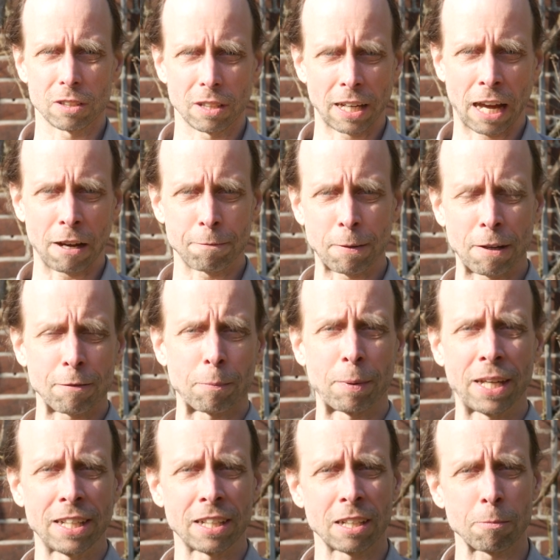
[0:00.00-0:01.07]
have ever
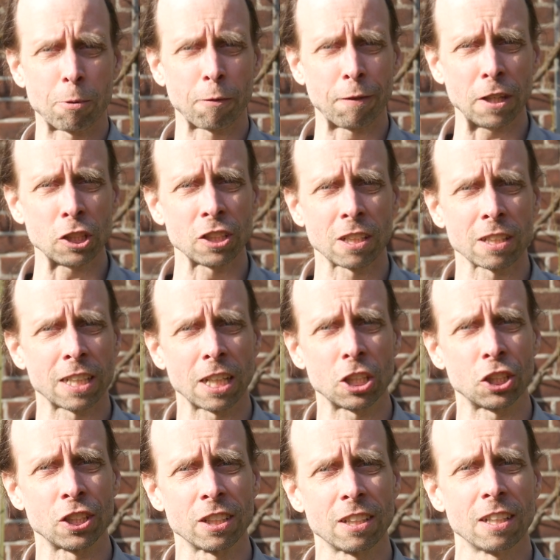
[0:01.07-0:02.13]
been in a professional
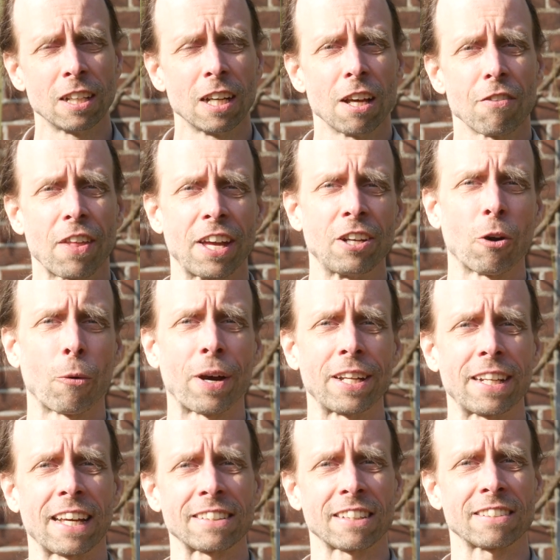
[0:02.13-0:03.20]
kitchen, they know
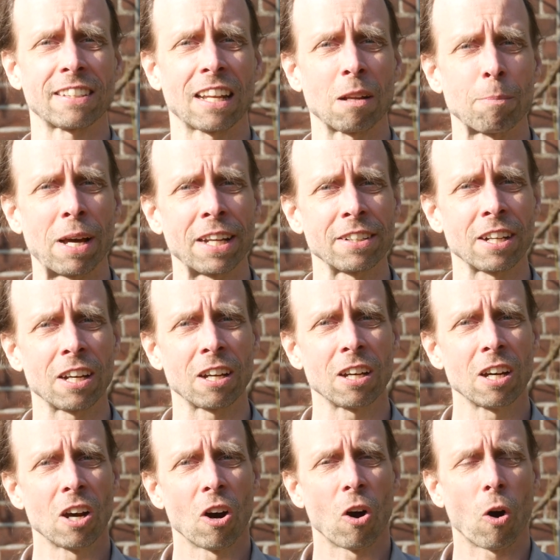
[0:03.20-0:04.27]
it as a salamander
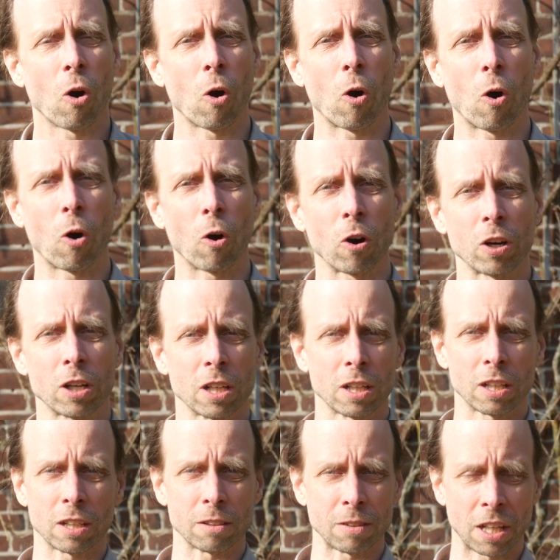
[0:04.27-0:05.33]
or
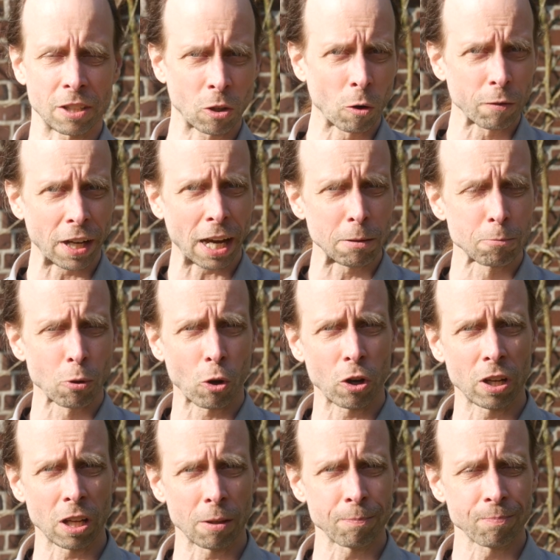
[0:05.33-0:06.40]
uh, an overhead
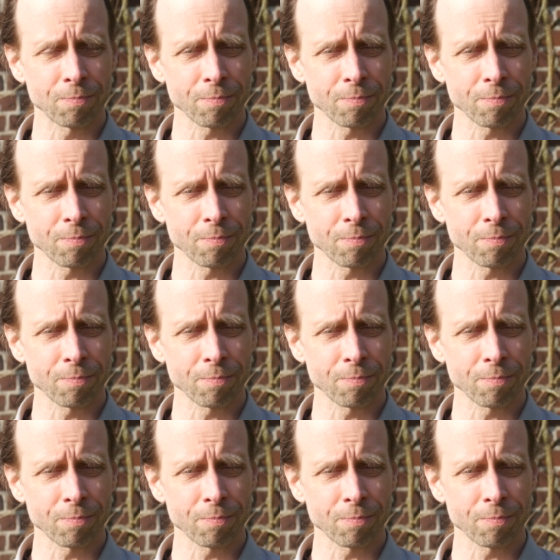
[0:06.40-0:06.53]
broiler